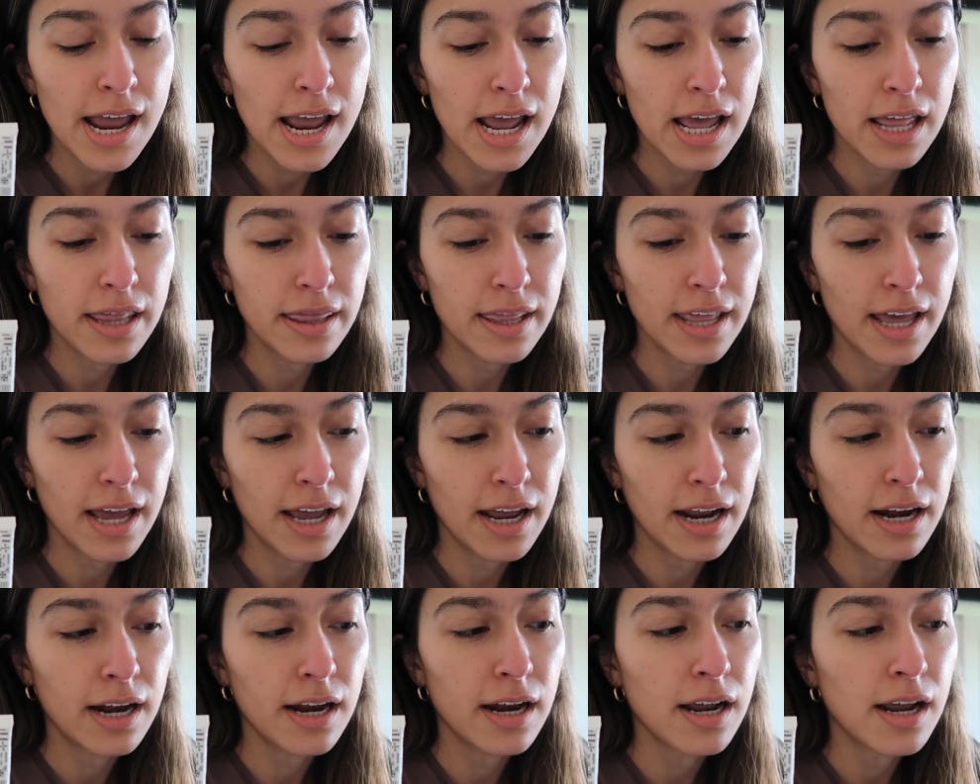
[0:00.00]
And
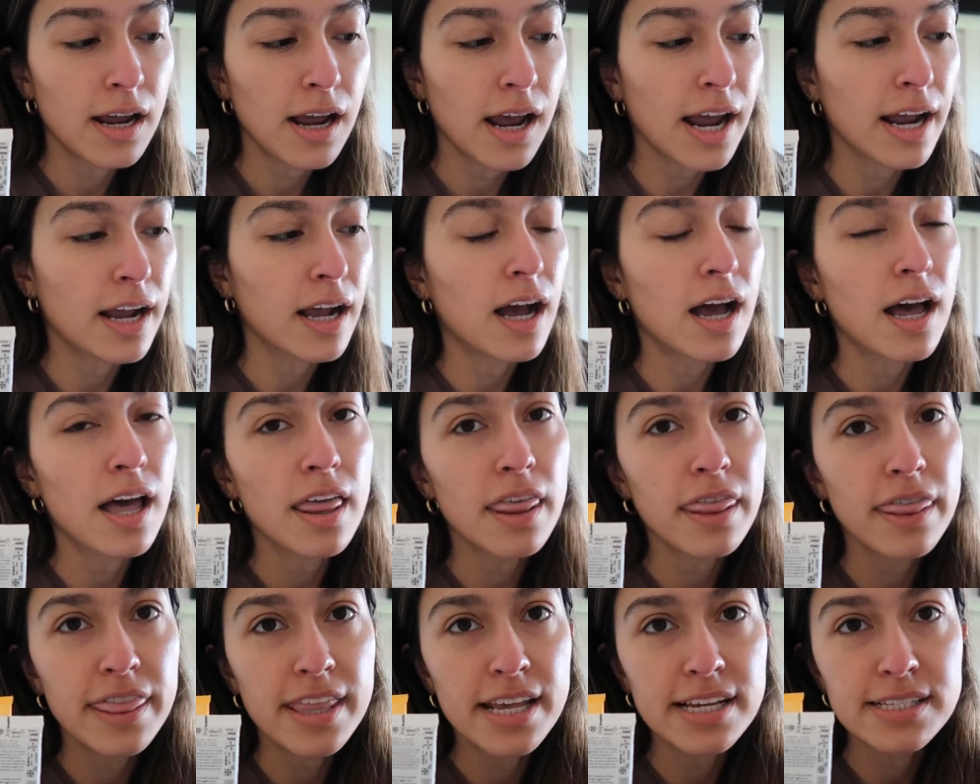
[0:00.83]
then I
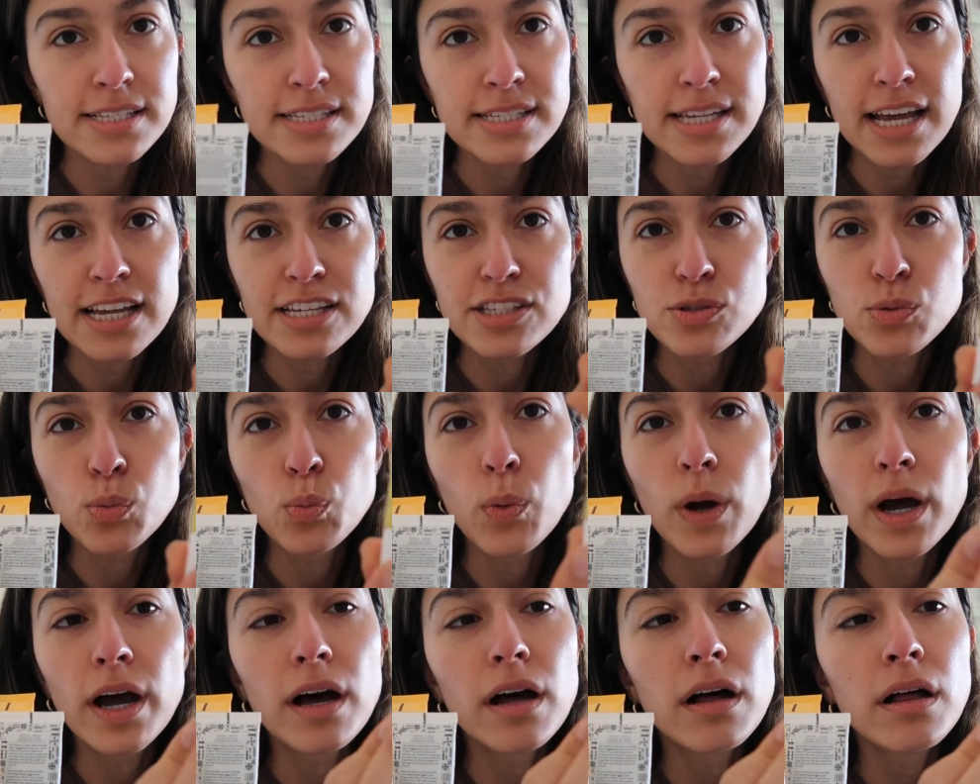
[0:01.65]
got this as
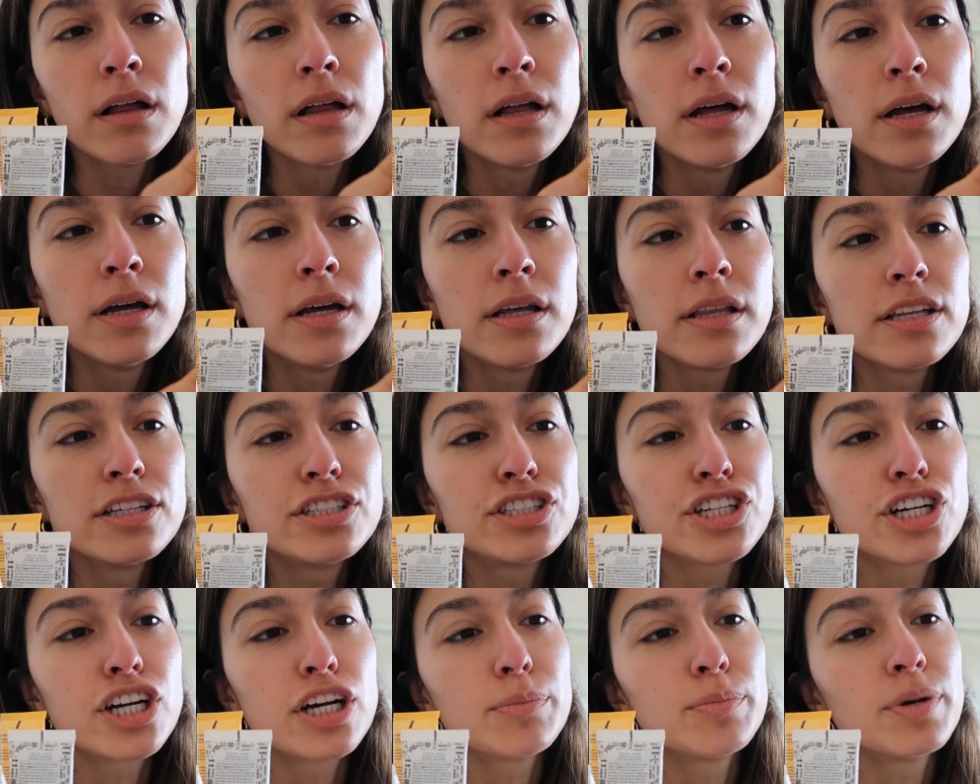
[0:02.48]
well, the
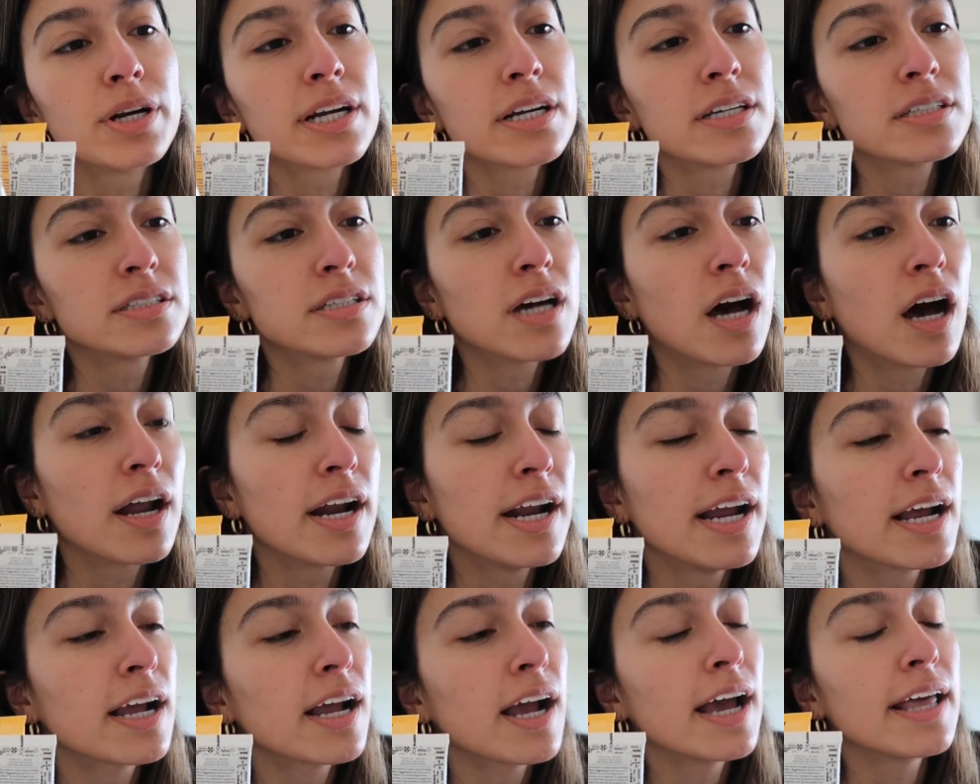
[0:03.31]
turmeric
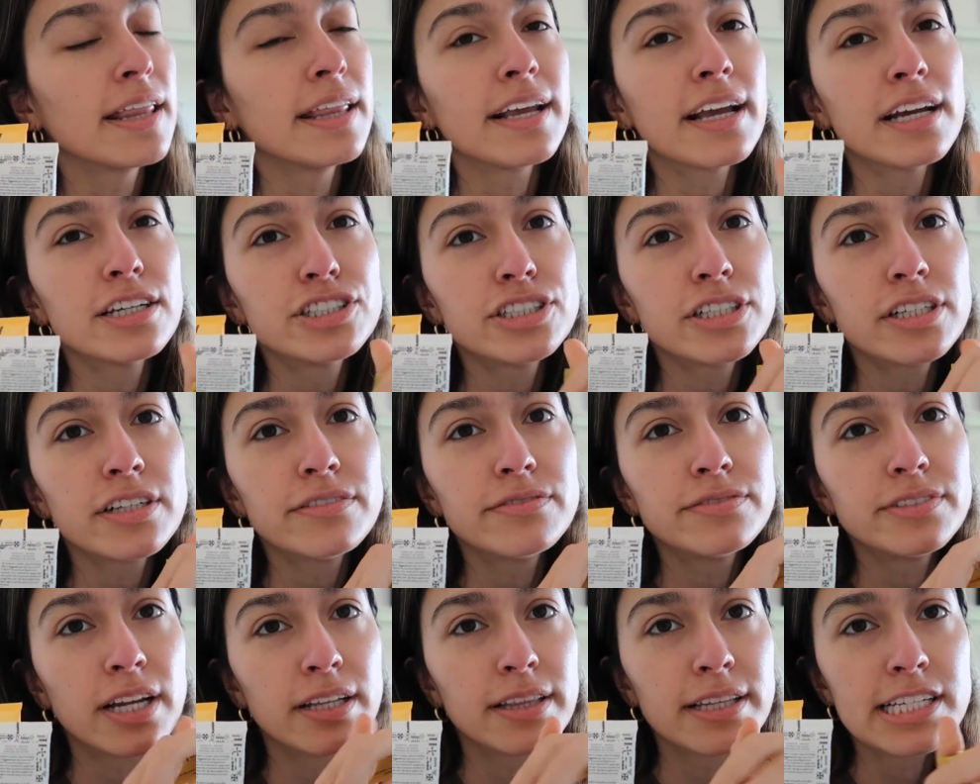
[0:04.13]
tonic. I think I should
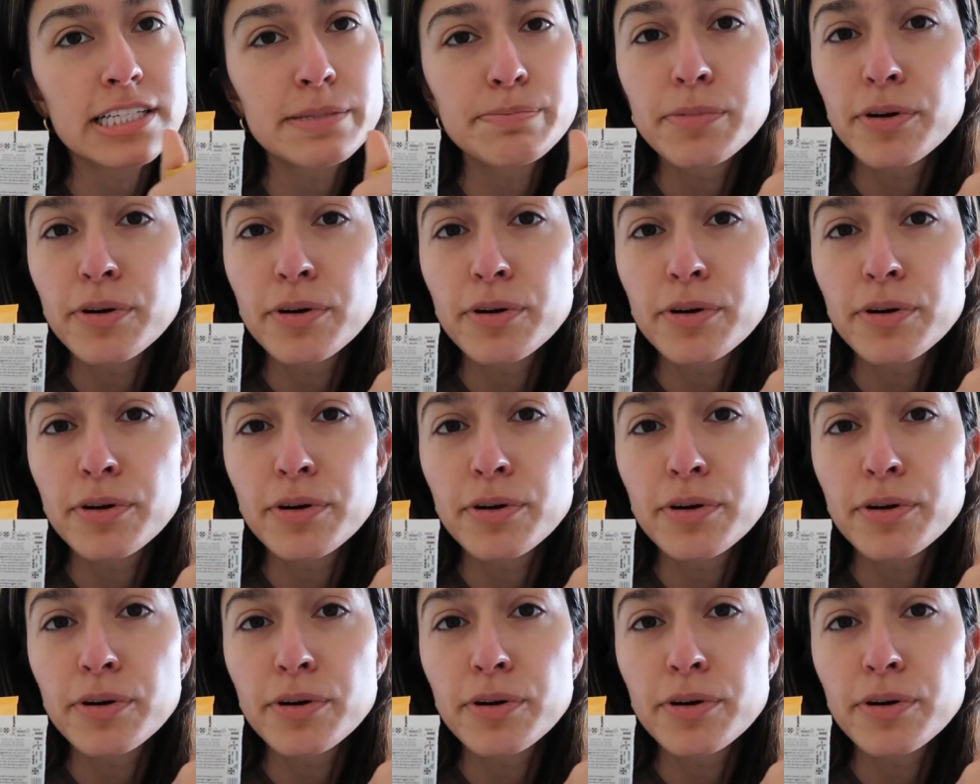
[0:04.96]
have done this